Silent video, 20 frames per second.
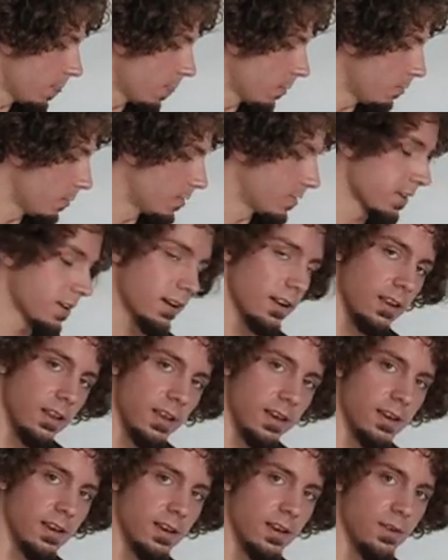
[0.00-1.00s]
with the
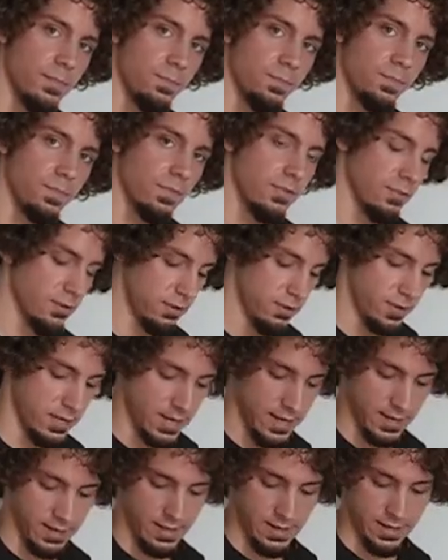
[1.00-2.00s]
click, so you
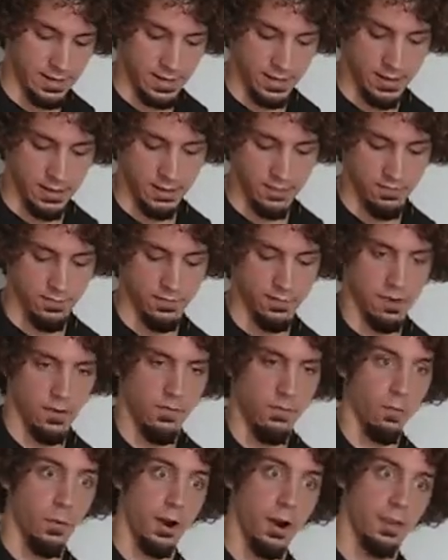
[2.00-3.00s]
kind of get an idea of
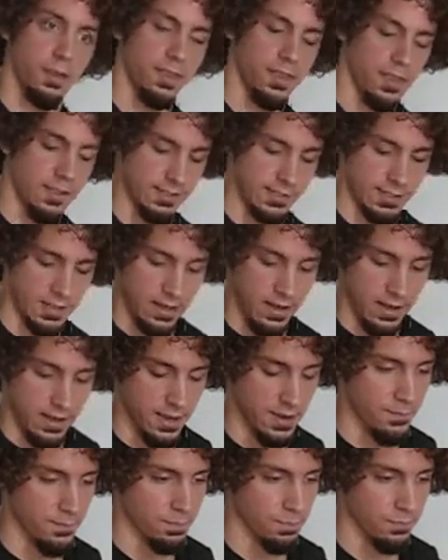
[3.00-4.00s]
where things
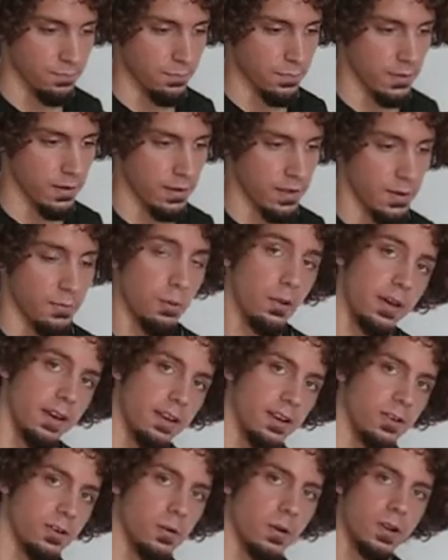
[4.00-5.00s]
lie. I'm playing
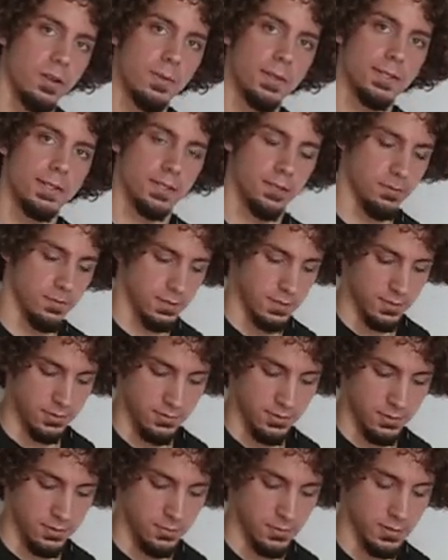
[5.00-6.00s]
it quite a bit slower than the
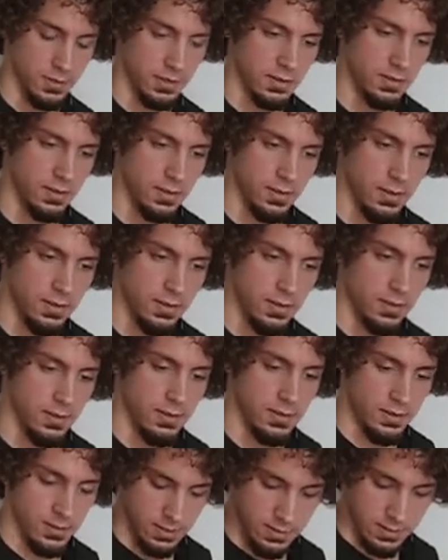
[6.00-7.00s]
recording.
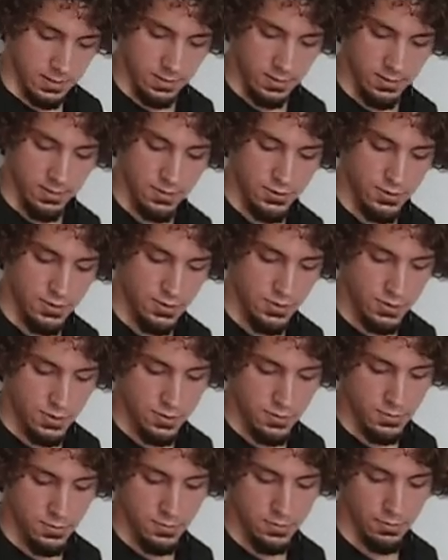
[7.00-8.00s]

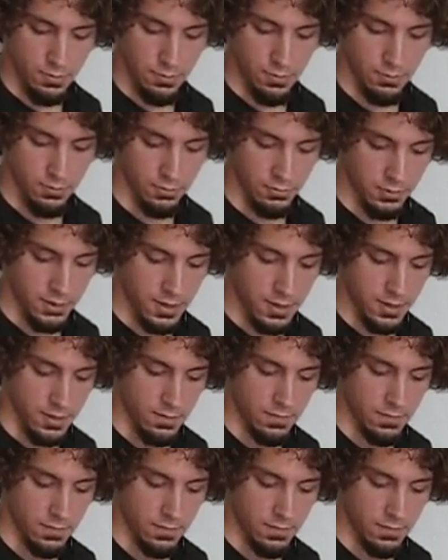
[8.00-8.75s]
2, 3,